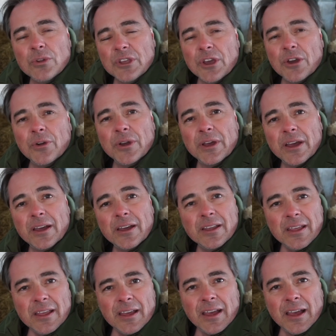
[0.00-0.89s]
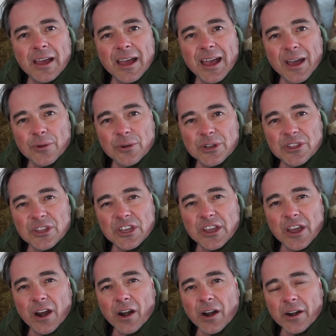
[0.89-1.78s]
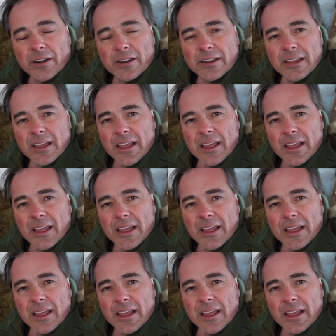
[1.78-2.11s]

yoga out in the yard.